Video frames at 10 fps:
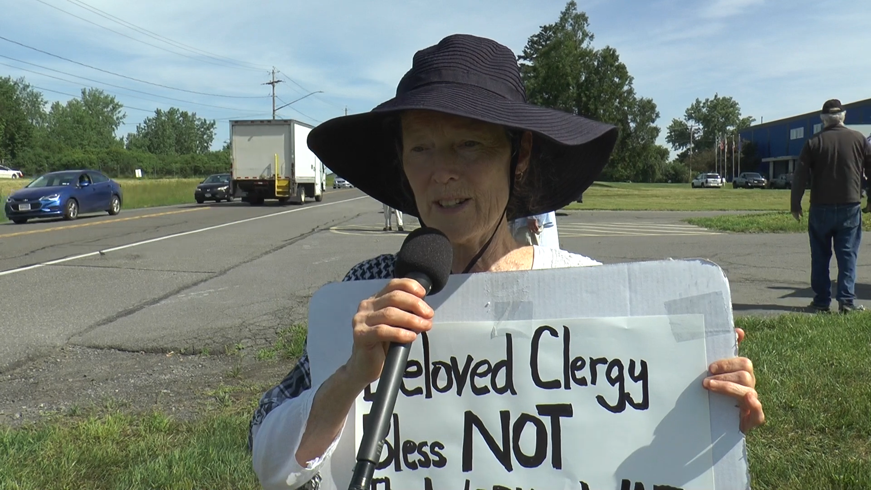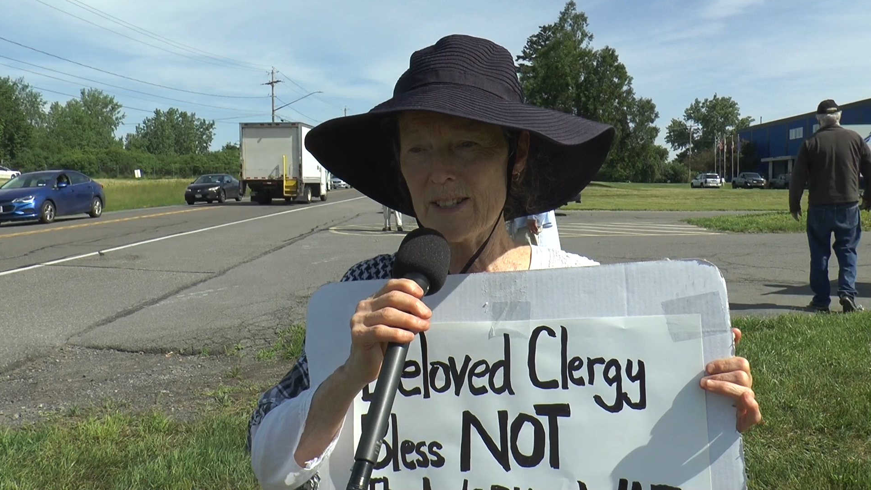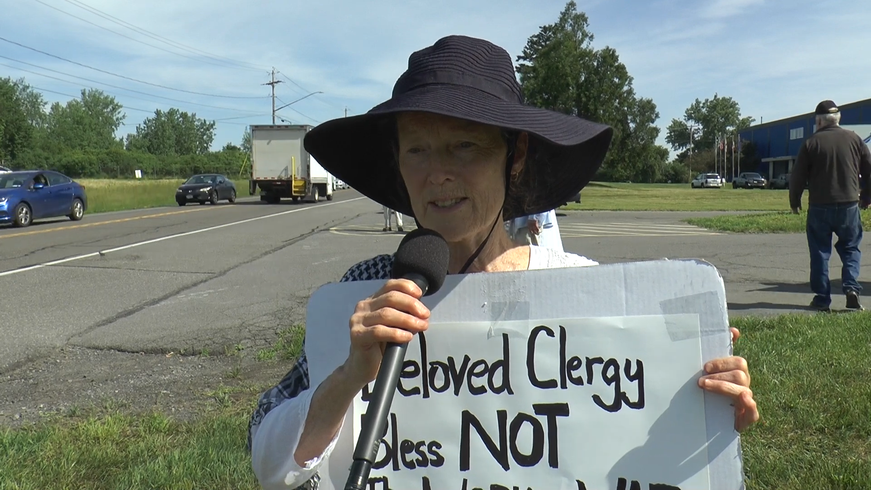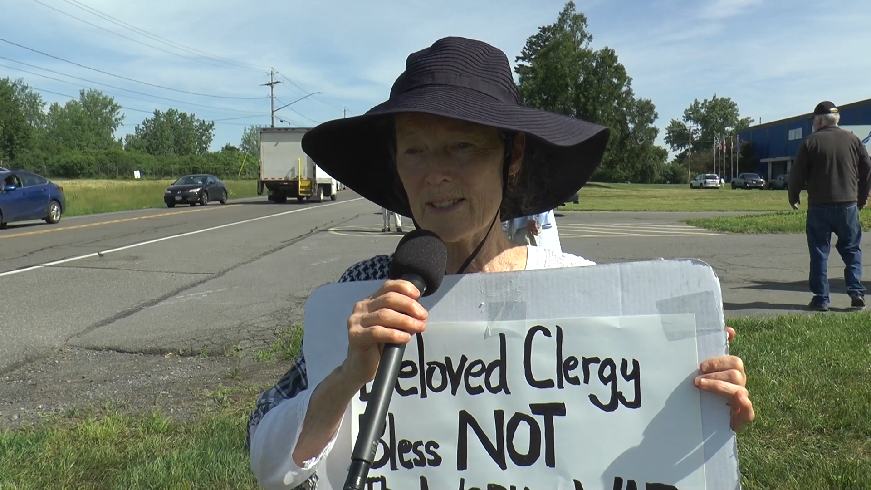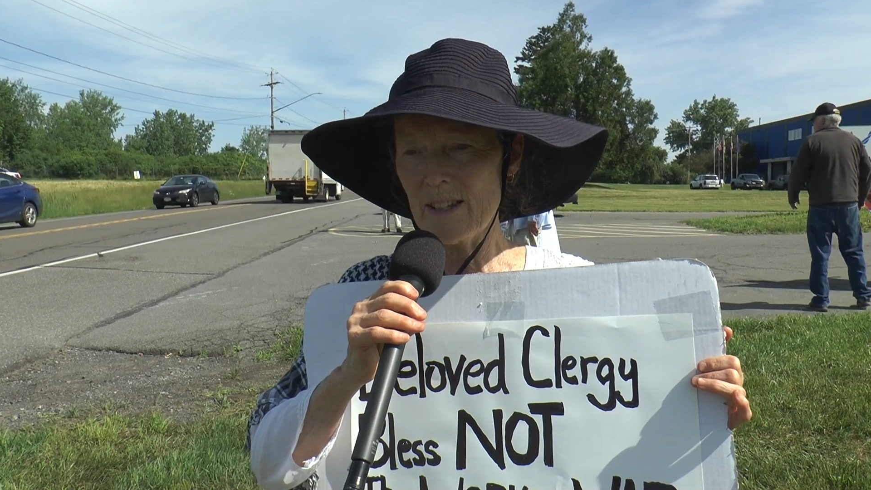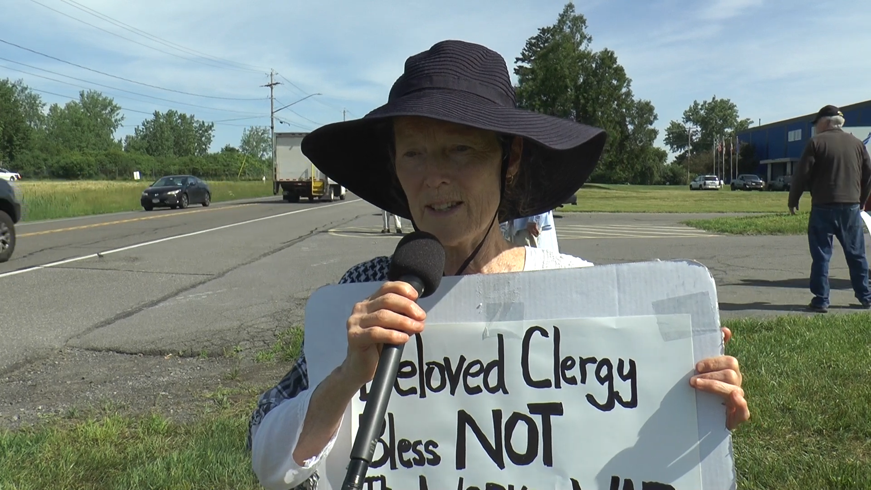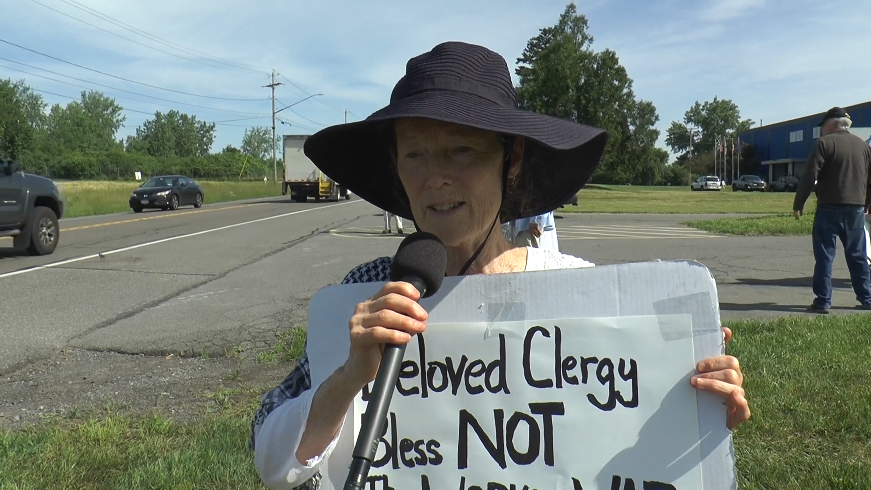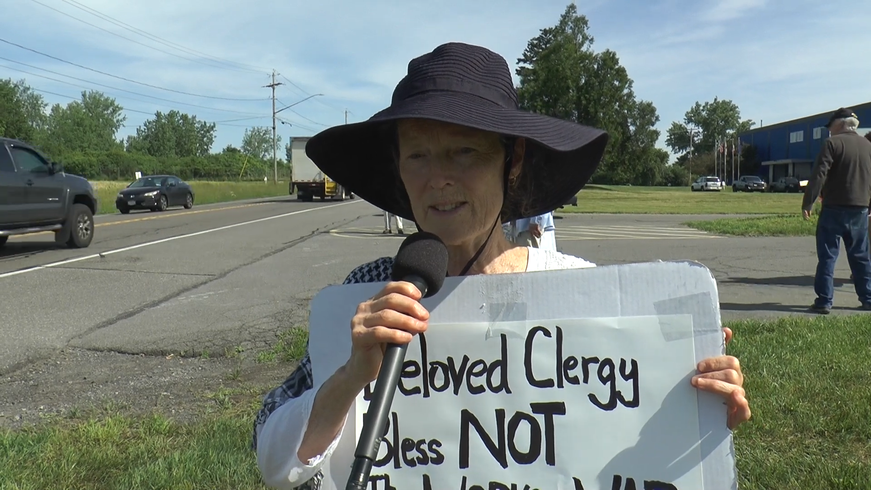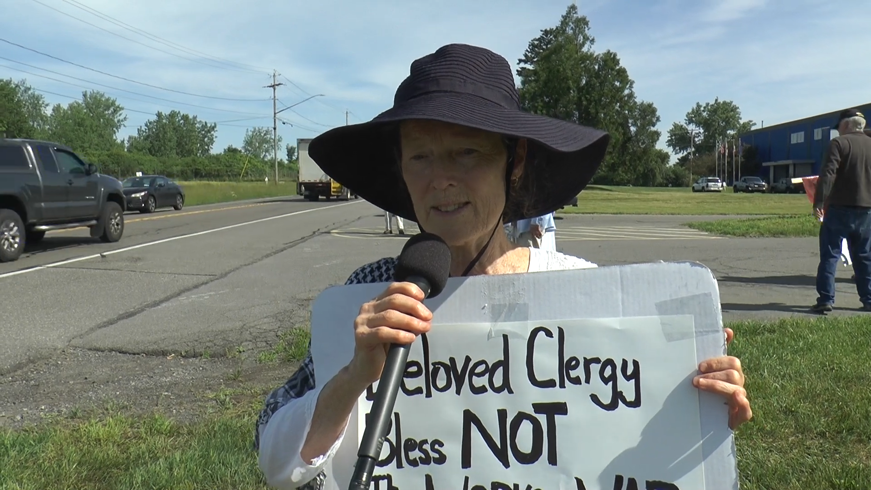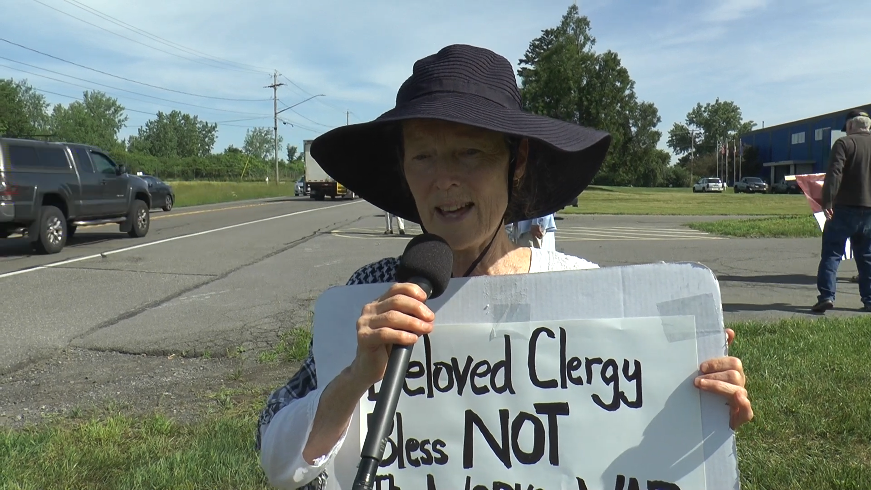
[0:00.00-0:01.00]

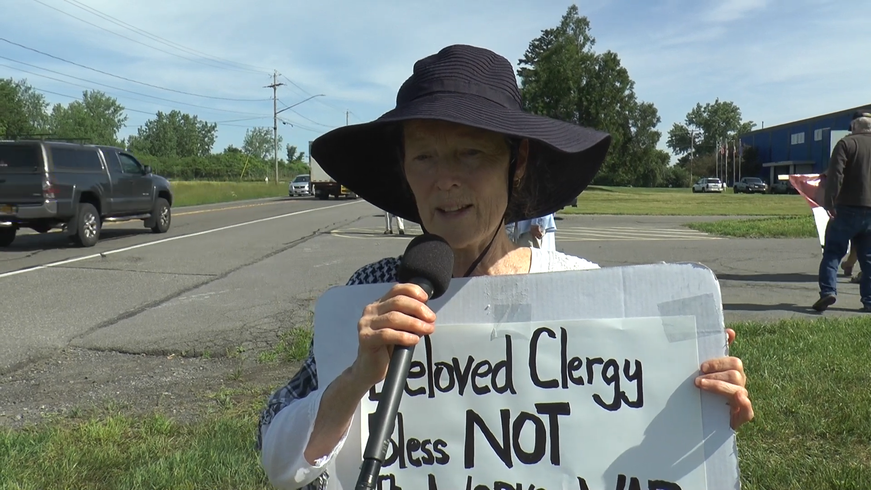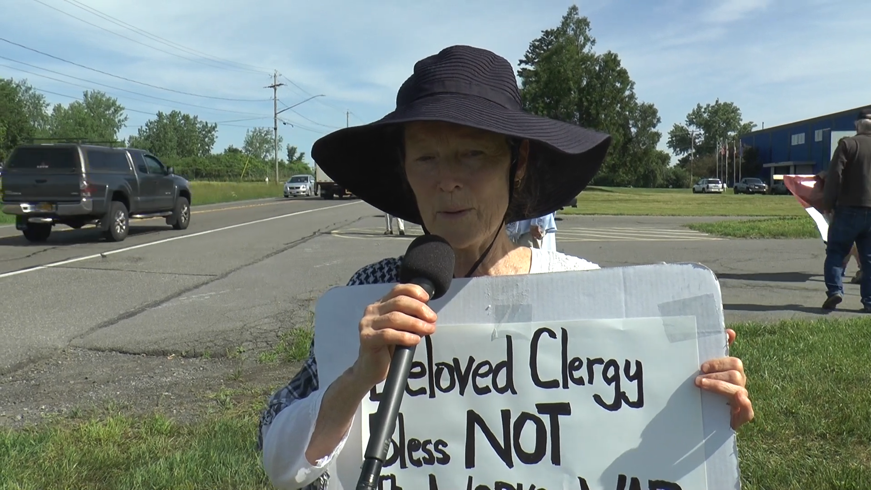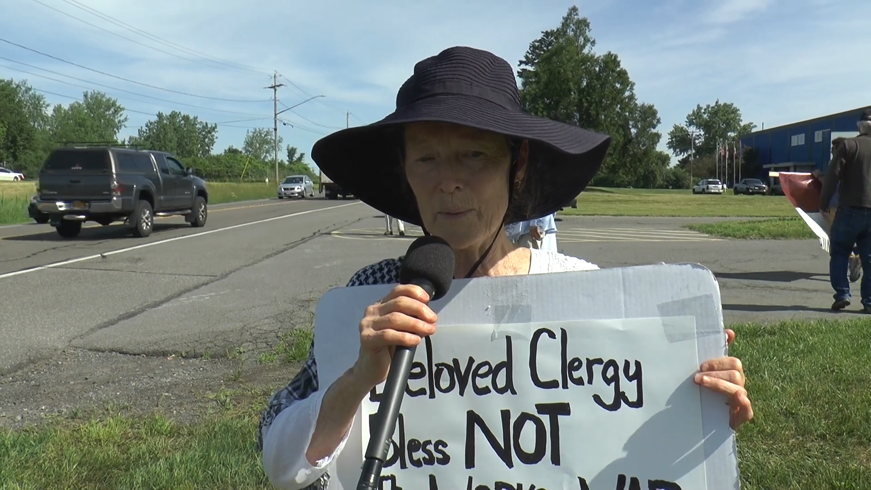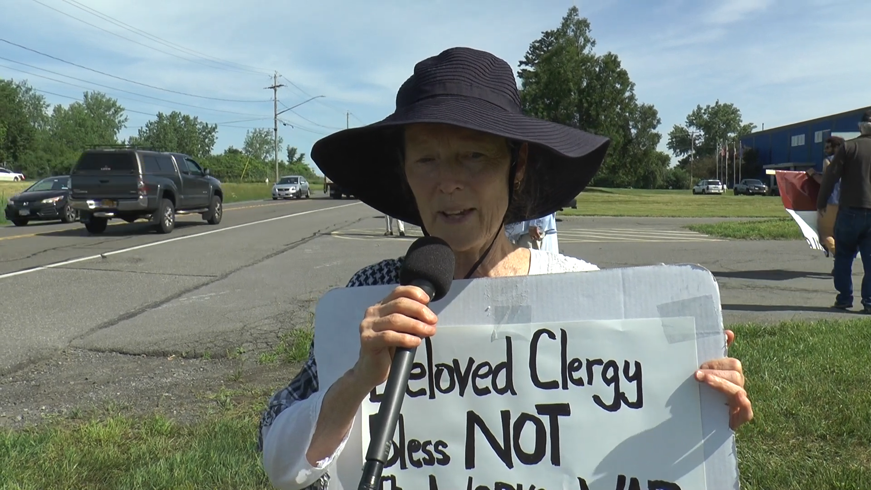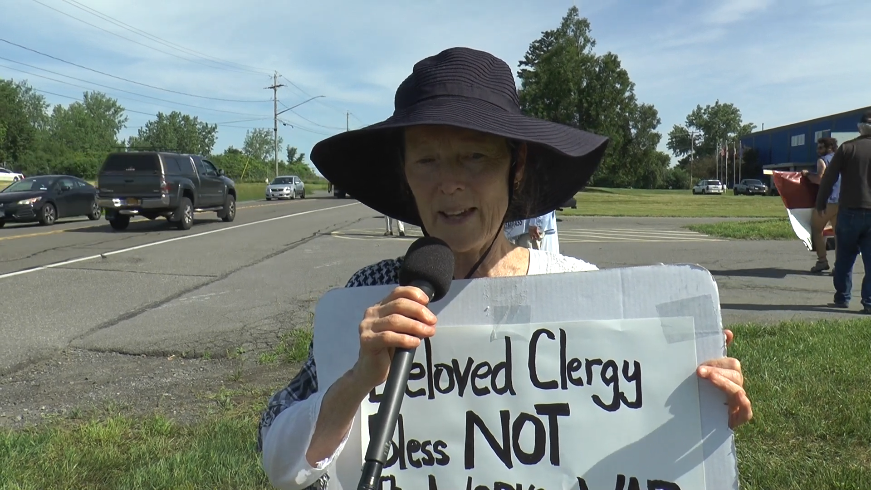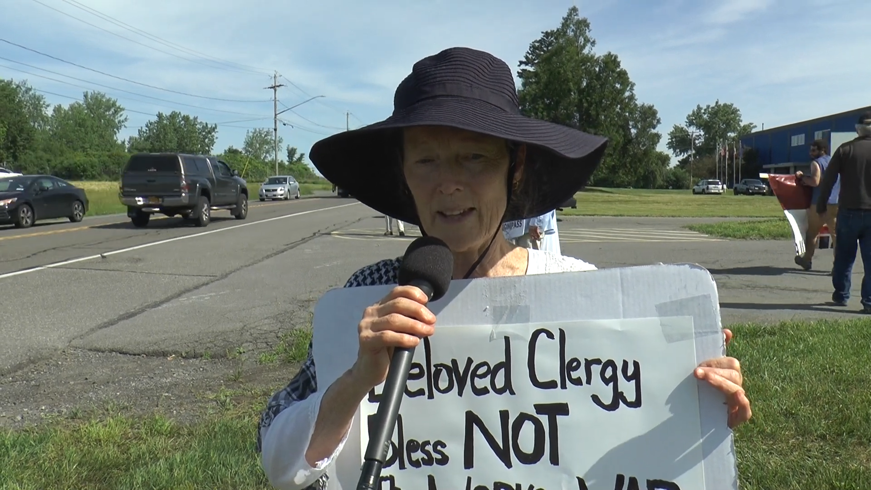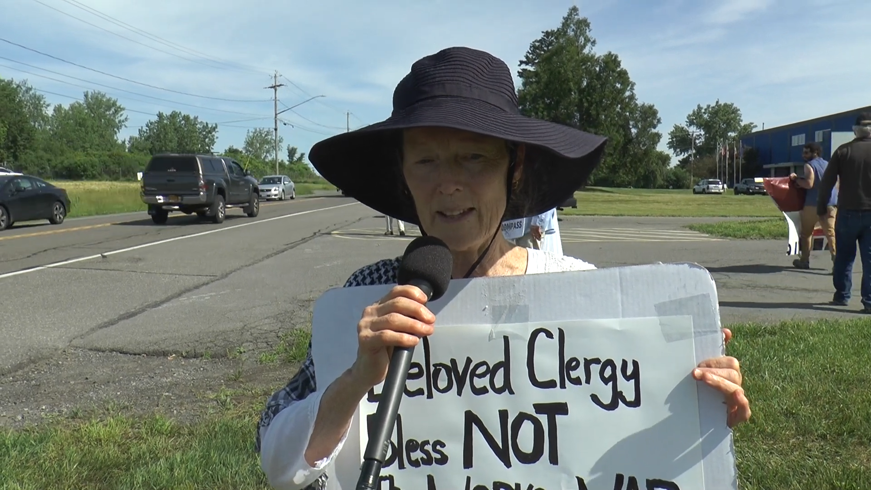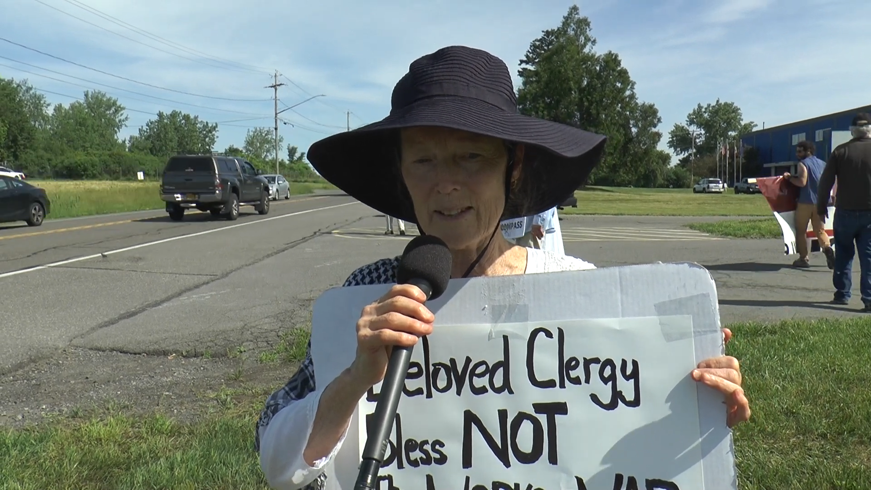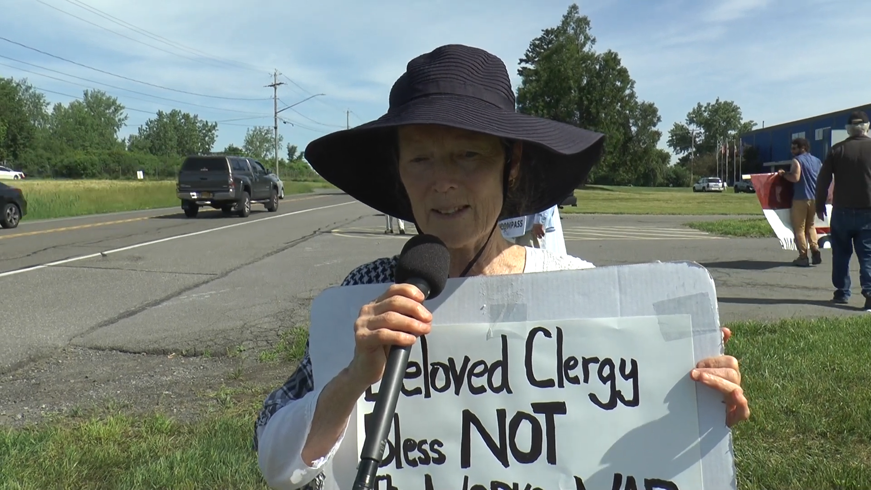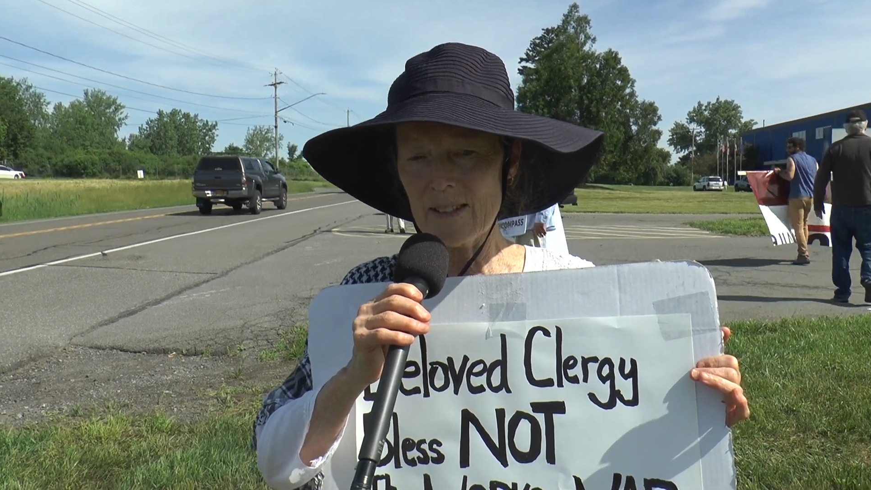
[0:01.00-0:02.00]
is that okay.